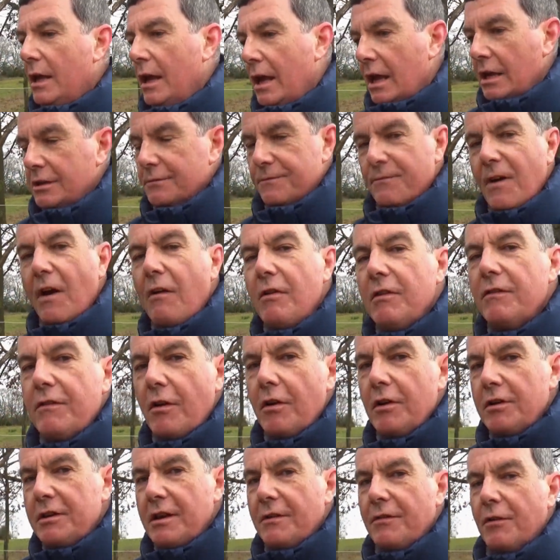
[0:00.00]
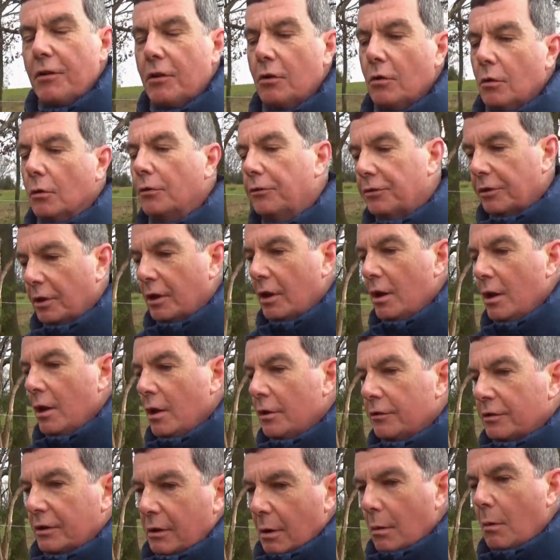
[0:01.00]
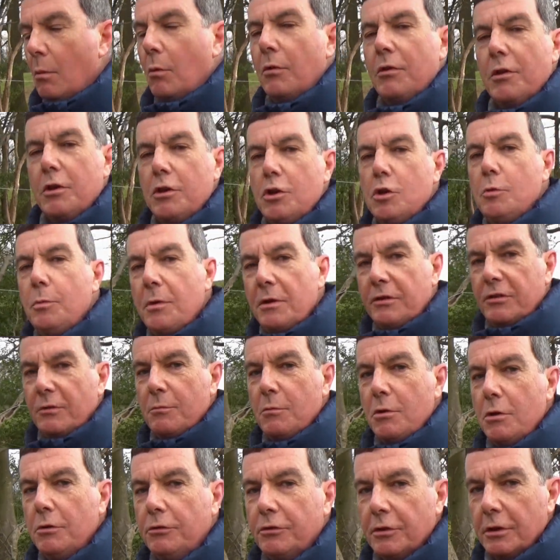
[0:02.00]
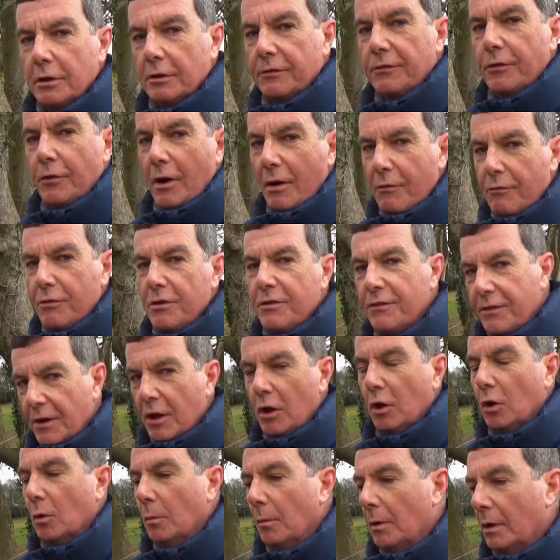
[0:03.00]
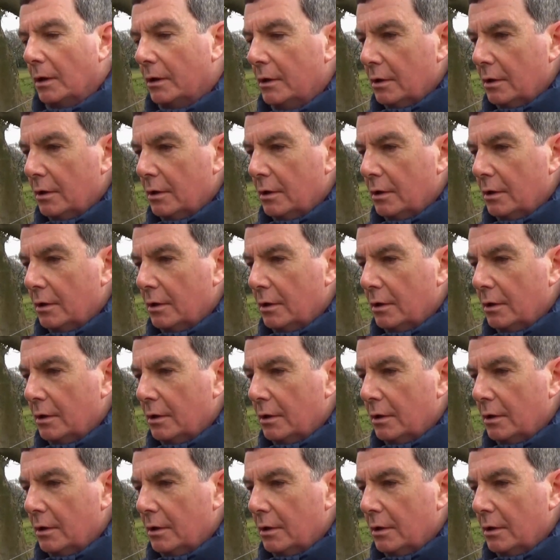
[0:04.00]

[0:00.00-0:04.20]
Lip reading: it's very, very difficult to come up with a new piece of music for every film.